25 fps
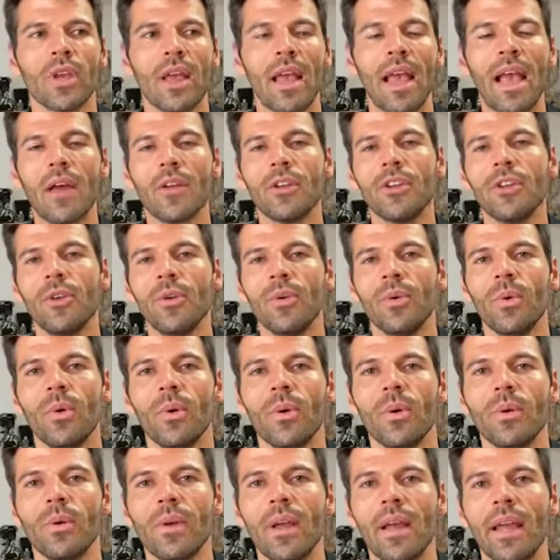how do you
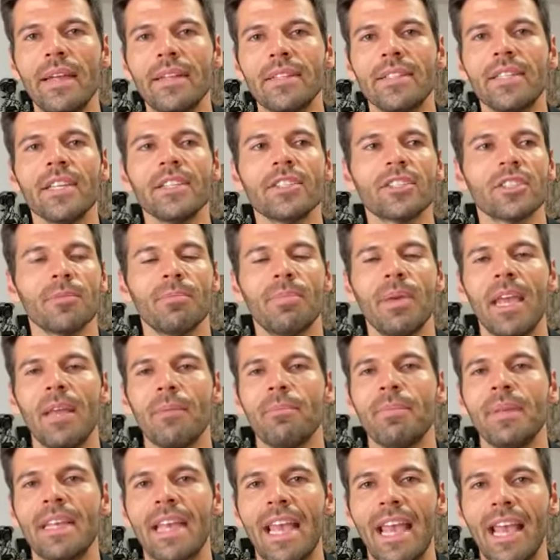anticipate
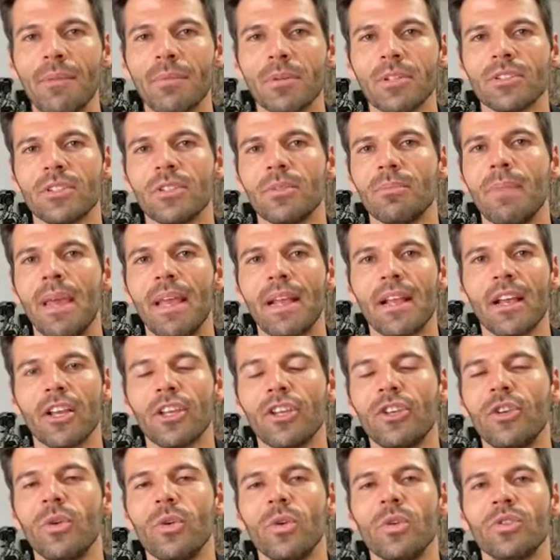being able to make a
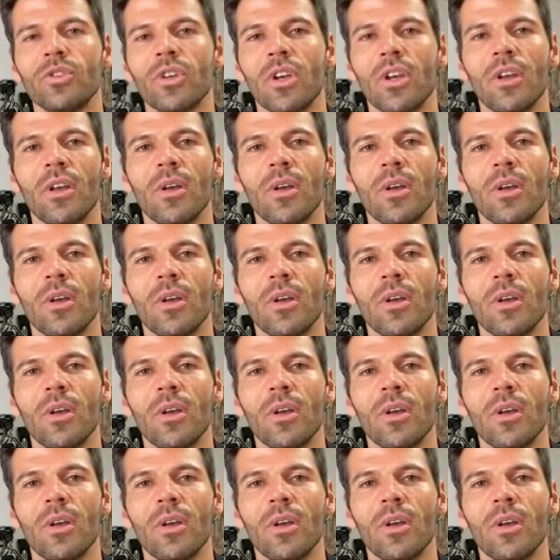huge